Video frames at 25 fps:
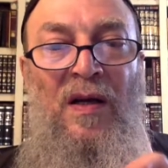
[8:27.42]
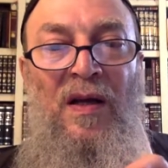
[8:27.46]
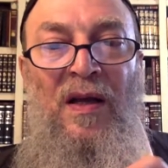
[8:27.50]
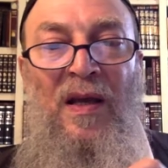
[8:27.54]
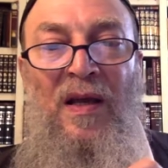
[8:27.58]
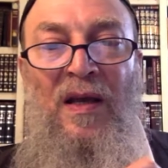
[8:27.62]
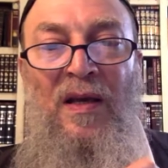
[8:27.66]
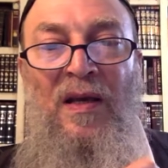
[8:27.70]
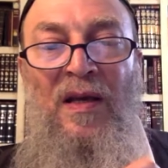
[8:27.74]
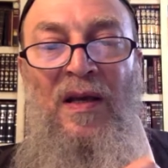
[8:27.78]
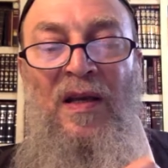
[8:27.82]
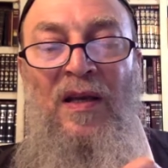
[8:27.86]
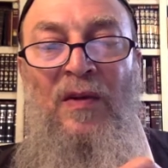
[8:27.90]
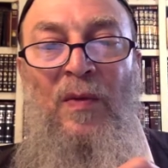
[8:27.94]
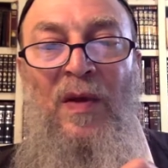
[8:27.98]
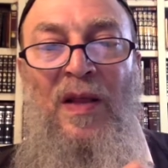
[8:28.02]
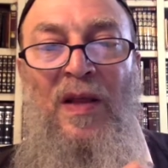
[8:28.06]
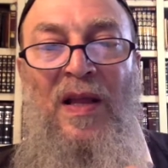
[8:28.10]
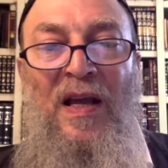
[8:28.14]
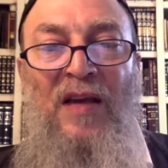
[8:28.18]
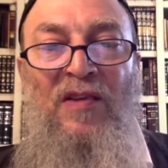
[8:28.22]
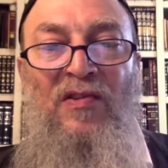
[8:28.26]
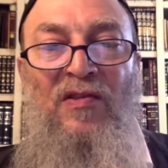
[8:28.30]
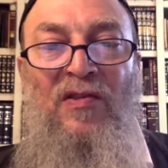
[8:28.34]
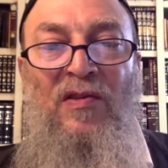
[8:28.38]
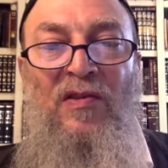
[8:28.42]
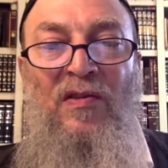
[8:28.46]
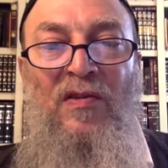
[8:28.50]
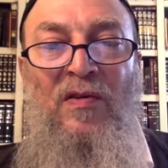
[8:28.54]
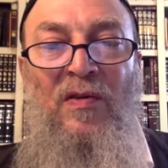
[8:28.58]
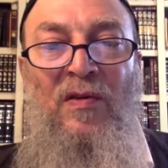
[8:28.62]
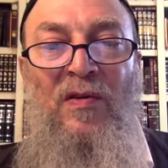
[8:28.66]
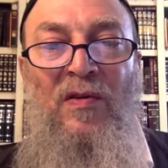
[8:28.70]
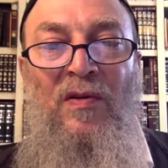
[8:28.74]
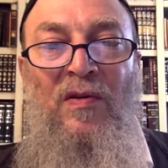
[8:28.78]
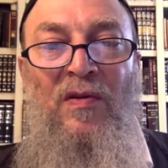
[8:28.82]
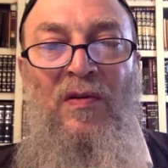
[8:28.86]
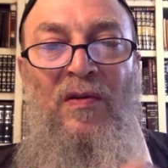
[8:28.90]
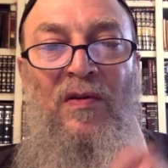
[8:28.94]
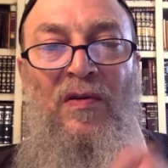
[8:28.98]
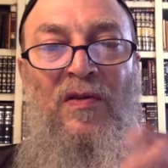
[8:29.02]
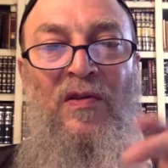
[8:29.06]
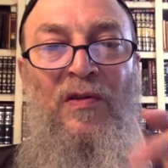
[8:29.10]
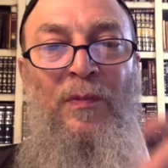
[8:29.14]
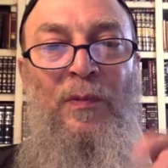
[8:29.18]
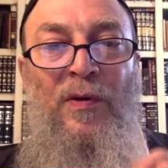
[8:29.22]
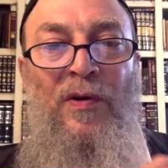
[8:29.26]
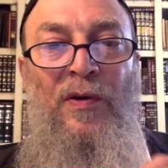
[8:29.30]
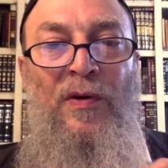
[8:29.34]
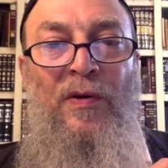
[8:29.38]
In relation to the
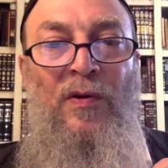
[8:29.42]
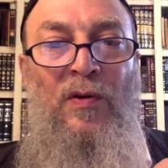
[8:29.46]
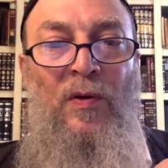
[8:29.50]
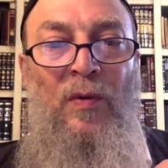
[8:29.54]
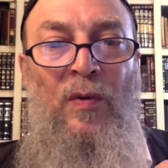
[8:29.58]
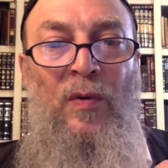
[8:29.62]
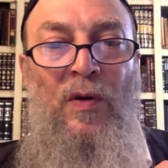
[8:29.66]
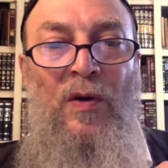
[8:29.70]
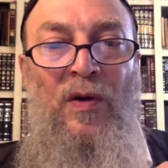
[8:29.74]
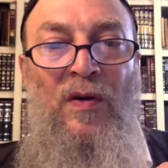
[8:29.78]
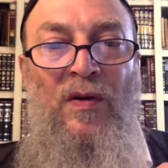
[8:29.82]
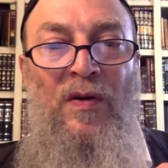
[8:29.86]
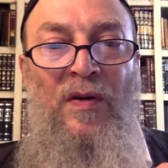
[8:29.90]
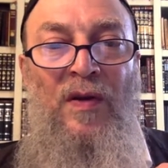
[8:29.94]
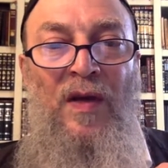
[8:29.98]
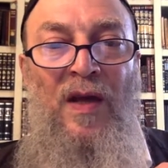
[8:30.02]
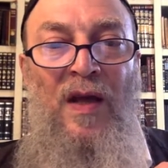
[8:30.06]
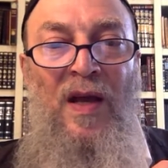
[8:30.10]
supernal world.